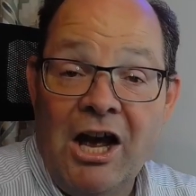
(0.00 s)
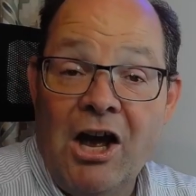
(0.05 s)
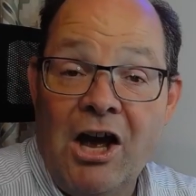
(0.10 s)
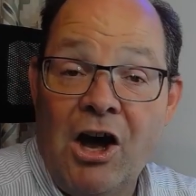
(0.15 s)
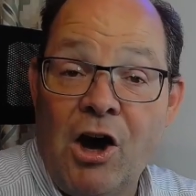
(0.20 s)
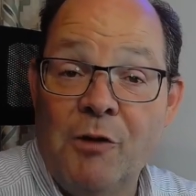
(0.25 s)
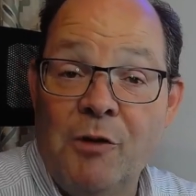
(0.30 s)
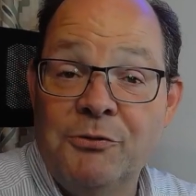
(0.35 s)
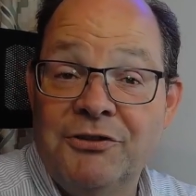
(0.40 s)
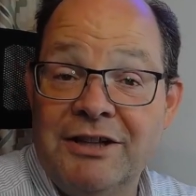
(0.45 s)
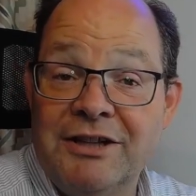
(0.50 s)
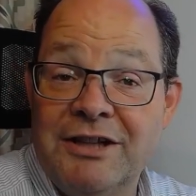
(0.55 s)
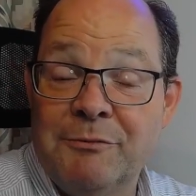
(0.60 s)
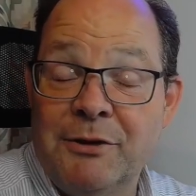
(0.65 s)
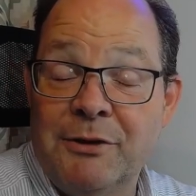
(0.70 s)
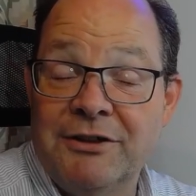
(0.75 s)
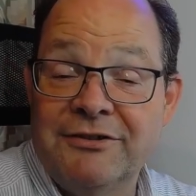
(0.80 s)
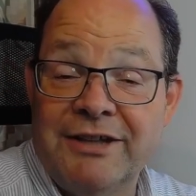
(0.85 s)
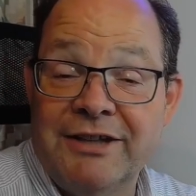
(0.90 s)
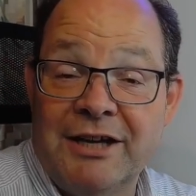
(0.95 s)
Obviously, the
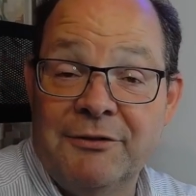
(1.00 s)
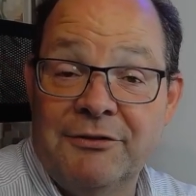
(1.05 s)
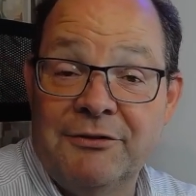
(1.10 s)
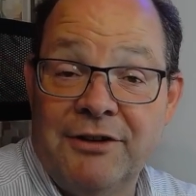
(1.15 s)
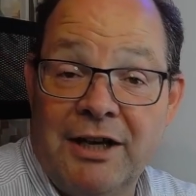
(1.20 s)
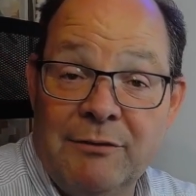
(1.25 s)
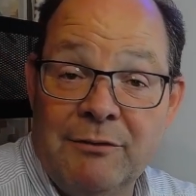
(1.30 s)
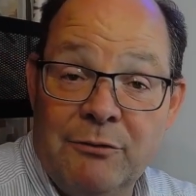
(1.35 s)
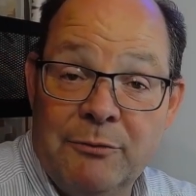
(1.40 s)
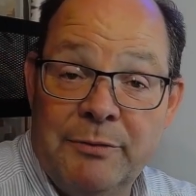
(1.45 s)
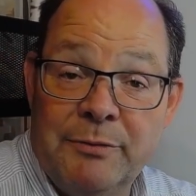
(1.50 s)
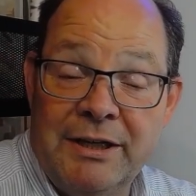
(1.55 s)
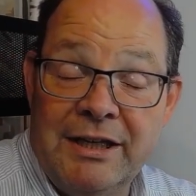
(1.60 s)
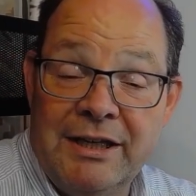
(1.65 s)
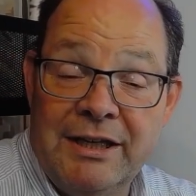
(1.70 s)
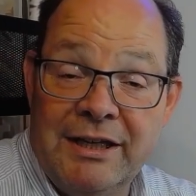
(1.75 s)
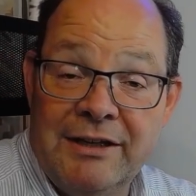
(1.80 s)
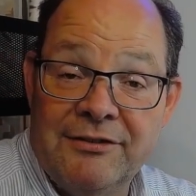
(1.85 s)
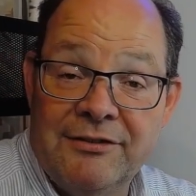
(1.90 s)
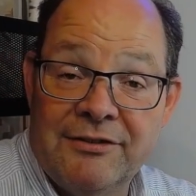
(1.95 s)
one downside would be
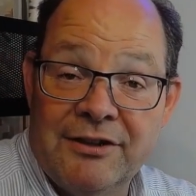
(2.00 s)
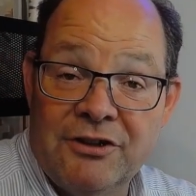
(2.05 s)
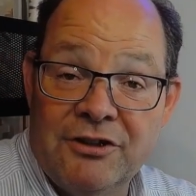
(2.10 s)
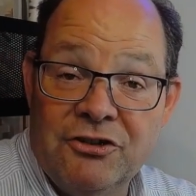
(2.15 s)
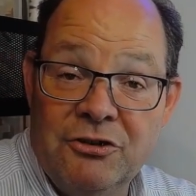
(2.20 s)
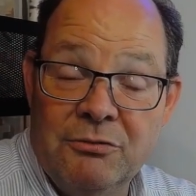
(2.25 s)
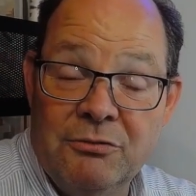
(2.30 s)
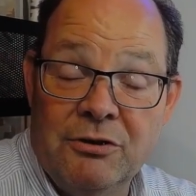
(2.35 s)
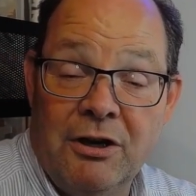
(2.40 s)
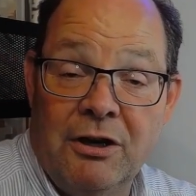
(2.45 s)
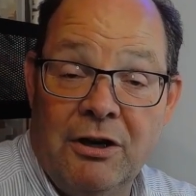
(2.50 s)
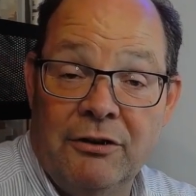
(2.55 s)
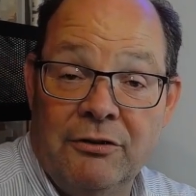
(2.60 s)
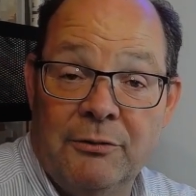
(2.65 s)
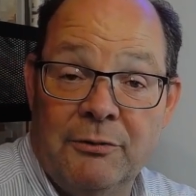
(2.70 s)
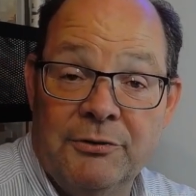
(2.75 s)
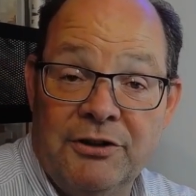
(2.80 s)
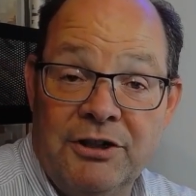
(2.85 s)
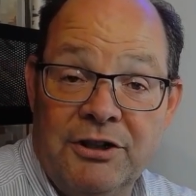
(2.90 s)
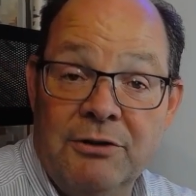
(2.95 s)
is that you can't
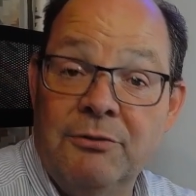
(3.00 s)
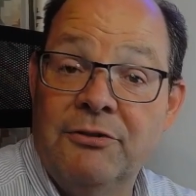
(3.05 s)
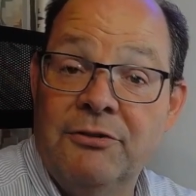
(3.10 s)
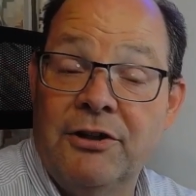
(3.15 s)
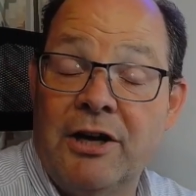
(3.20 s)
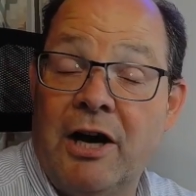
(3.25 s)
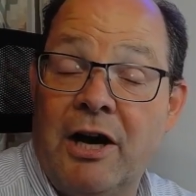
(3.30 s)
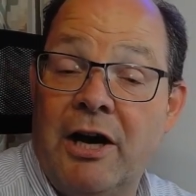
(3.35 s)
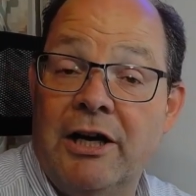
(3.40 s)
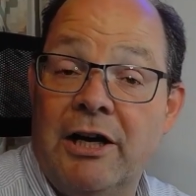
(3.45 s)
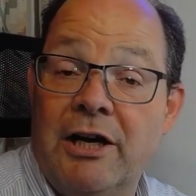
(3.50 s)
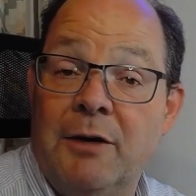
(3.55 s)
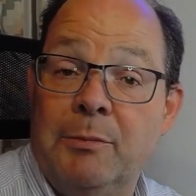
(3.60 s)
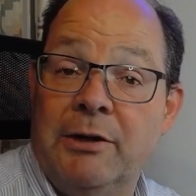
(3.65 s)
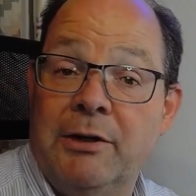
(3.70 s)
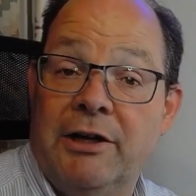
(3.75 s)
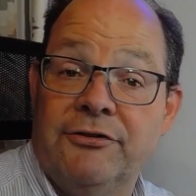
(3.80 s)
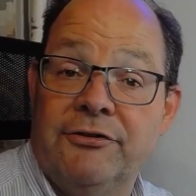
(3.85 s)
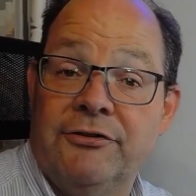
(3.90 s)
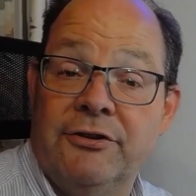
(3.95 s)
obviously use the IR
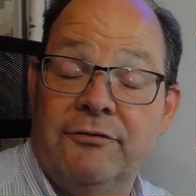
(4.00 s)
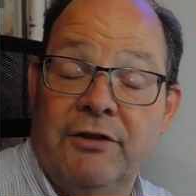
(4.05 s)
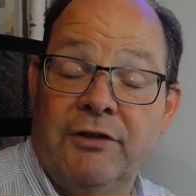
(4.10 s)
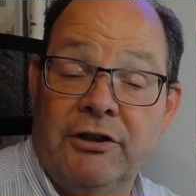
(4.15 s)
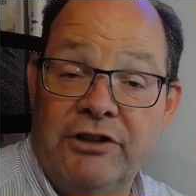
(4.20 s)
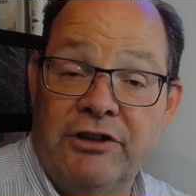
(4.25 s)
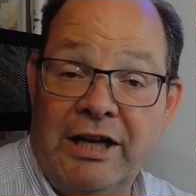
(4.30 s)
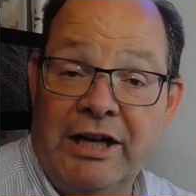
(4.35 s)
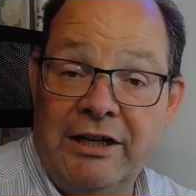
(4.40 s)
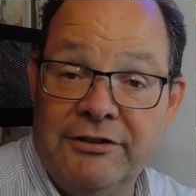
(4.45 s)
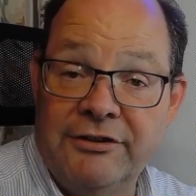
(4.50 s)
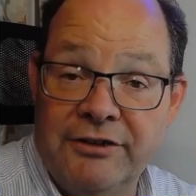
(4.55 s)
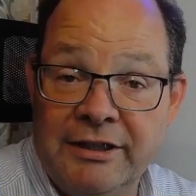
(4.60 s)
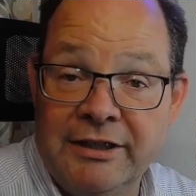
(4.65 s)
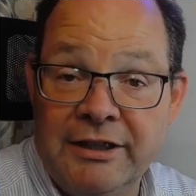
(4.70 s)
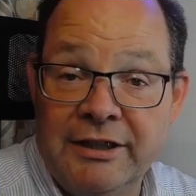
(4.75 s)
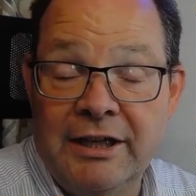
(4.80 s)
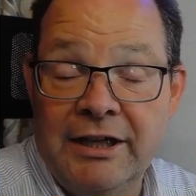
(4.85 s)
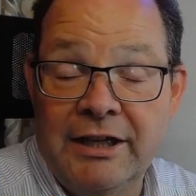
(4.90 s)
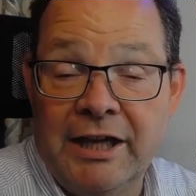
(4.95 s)
blaster functionality
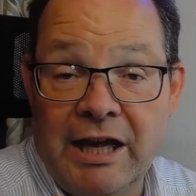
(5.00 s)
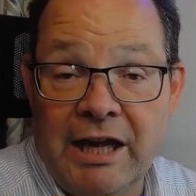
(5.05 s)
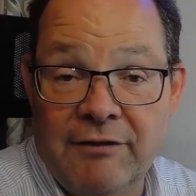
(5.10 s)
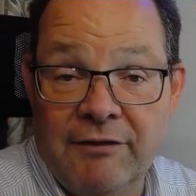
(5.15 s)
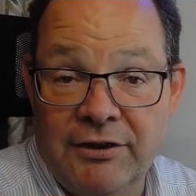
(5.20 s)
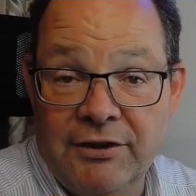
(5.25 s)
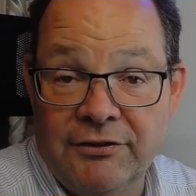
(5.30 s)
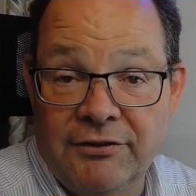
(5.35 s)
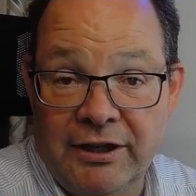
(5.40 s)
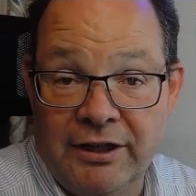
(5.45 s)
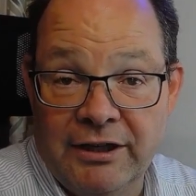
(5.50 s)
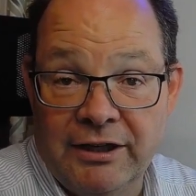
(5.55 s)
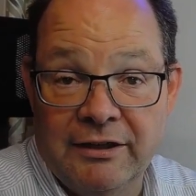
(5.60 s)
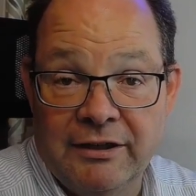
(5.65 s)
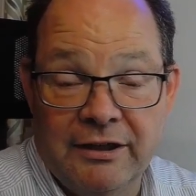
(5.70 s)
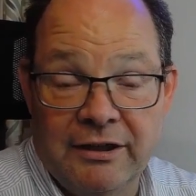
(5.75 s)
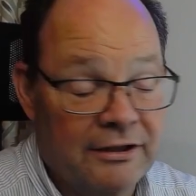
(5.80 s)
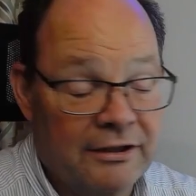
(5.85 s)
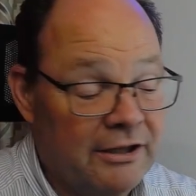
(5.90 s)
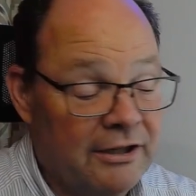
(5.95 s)
if it's hidden in
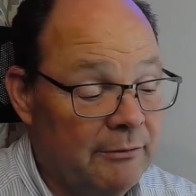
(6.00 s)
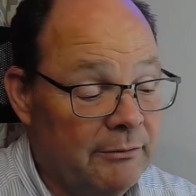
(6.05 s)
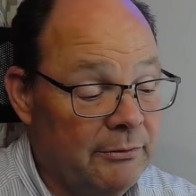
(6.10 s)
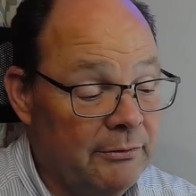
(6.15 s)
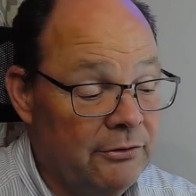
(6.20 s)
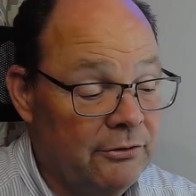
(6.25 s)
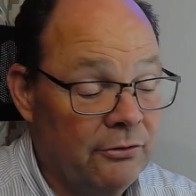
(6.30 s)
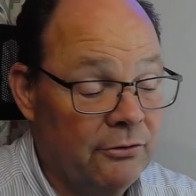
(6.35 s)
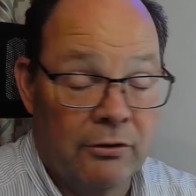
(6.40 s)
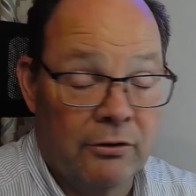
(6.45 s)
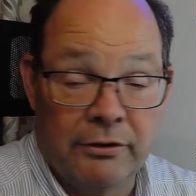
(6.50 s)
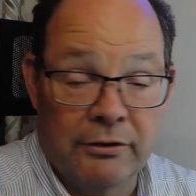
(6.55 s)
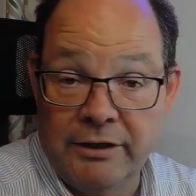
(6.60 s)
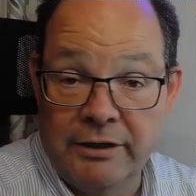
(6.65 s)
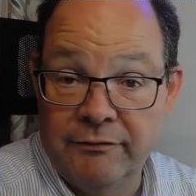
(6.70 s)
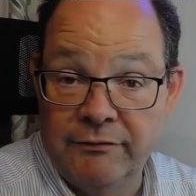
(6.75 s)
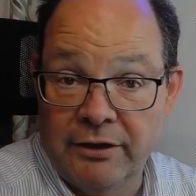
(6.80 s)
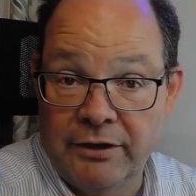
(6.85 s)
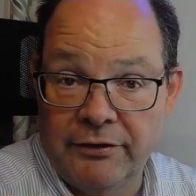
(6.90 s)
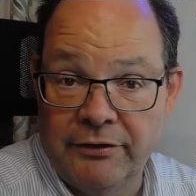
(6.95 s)
a cupboard, or
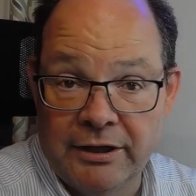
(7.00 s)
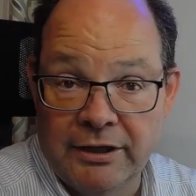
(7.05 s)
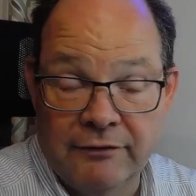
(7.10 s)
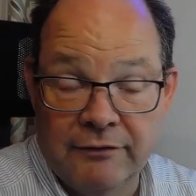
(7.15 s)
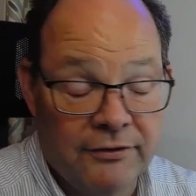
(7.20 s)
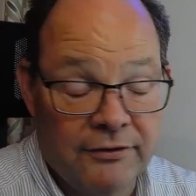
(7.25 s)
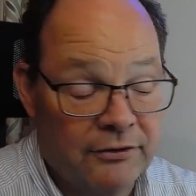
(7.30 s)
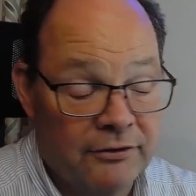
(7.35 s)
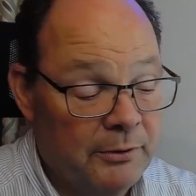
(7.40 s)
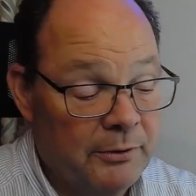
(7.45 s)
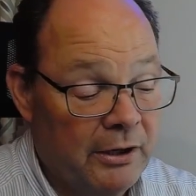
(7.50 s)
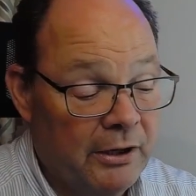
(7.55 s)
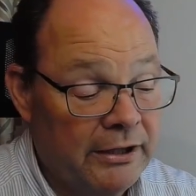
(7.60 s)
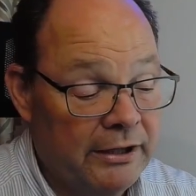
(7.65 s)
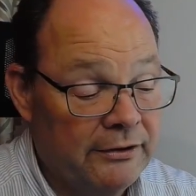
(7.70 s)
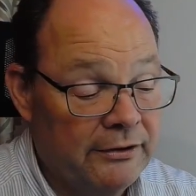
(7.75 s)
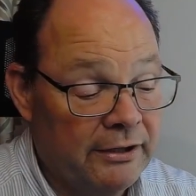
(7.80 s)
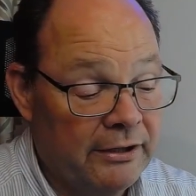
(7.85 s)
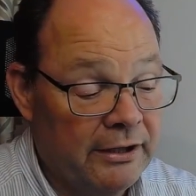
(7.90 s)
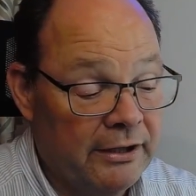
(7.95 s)
even I think if it's behind
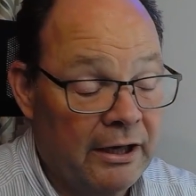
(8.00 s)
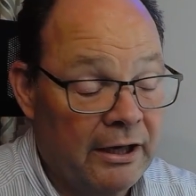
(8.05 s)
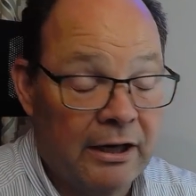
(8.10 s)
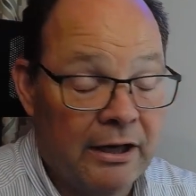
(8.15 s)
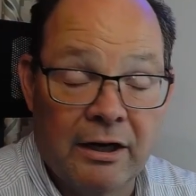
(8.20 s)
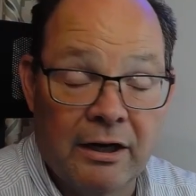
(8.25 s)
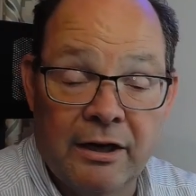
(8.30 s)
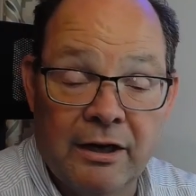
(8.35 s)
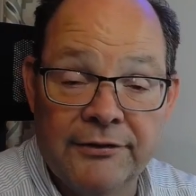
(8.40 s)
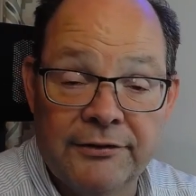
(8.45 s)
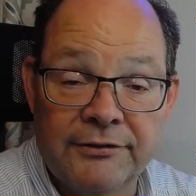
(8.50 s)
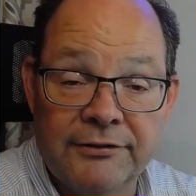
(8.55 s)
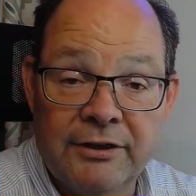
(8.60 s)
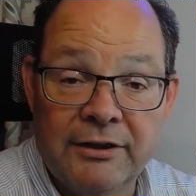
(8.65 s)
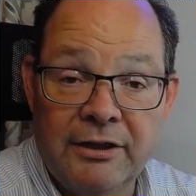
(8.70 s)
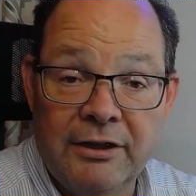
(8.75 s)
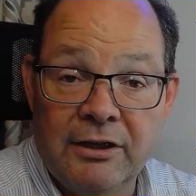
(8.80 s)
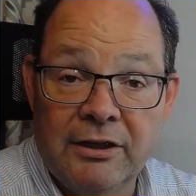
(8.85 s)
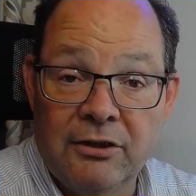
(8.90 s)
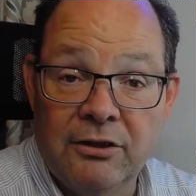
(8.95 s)
a glass
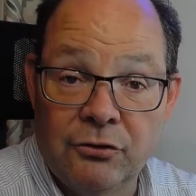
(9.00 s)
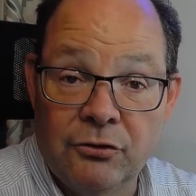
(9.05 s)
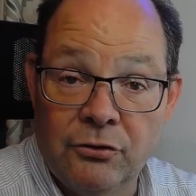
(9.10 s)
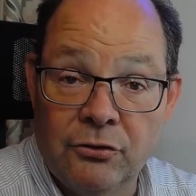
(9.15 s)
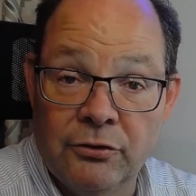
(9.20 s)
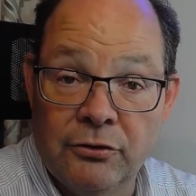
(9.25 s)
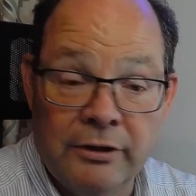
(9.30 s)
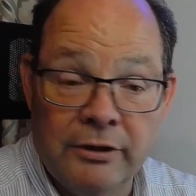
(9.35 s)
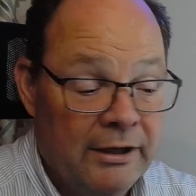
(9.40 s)
door.